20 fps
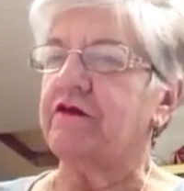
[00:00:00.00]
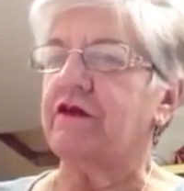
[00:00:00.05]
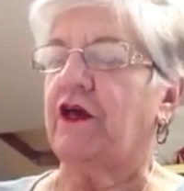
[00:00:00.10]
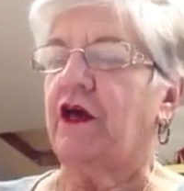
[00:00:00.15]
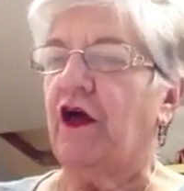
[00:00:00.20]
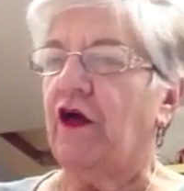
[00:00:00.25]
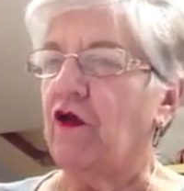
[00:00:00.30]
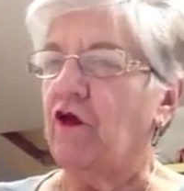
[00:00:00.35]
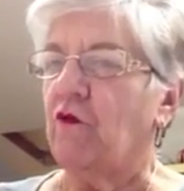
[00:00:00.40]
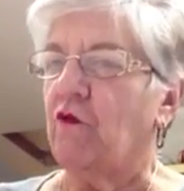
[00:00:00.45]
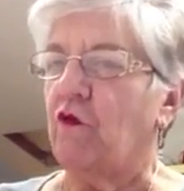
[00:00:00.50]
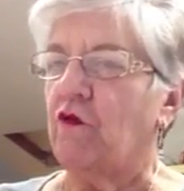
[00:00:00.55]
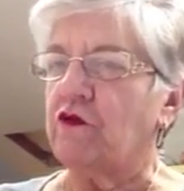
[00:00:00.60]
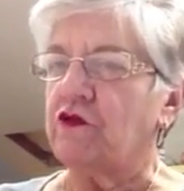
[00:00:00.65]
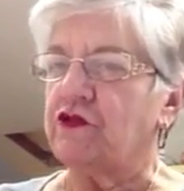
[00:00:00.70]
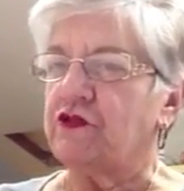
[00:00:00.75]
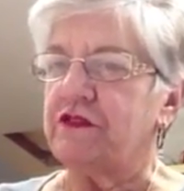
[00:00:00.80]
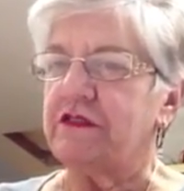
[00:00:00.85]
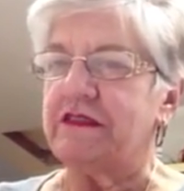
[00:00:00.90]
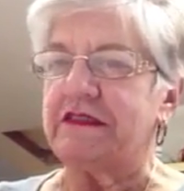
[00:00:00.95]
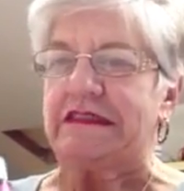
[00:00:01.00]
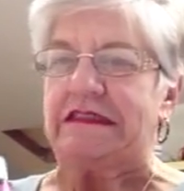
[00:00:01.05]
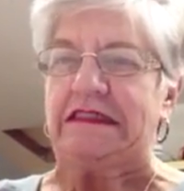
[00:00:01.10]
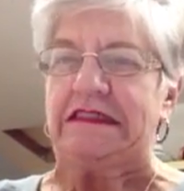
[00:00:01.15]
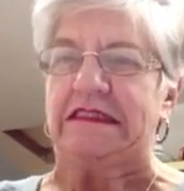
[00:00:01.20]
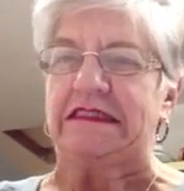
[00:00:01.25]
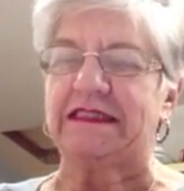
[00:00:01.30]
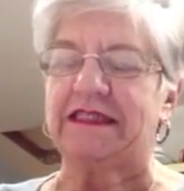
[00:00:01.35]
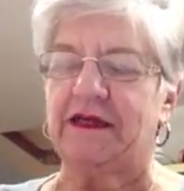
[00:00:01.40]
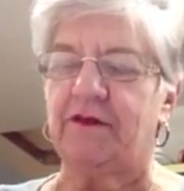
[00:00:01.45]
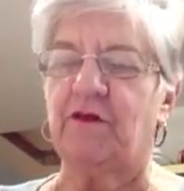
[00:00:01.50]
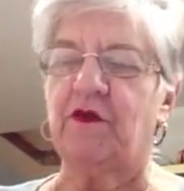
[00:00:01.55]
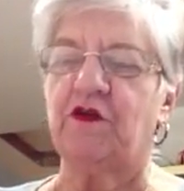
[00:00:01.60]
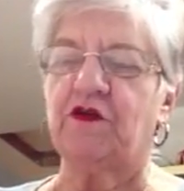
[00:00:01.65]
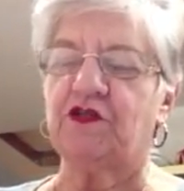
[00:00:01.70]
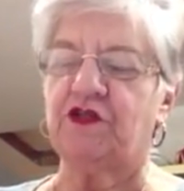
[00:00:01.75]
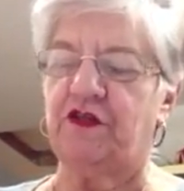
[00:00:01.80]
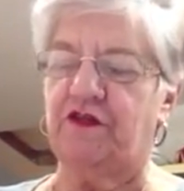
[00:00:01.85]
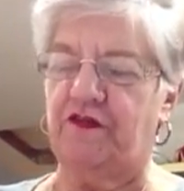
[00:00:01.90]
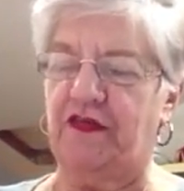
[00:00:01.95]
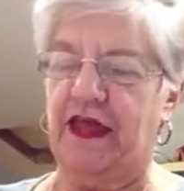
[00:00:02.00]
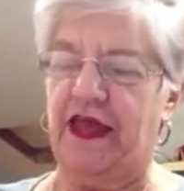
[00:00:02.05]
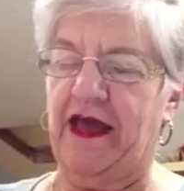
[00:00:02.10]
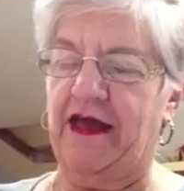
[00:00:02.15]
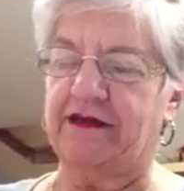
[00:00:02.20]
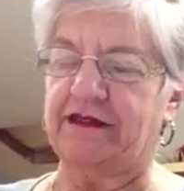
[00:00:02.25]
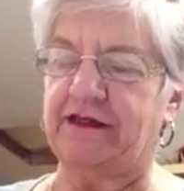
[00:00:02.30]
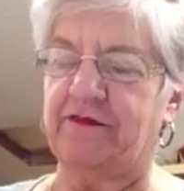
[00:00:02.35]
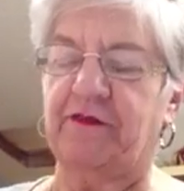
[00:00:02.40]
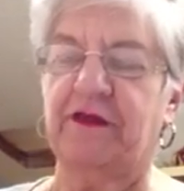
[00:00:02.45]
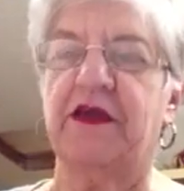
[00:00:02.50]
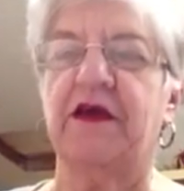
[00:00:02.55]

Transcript: color washes, this is similar to that.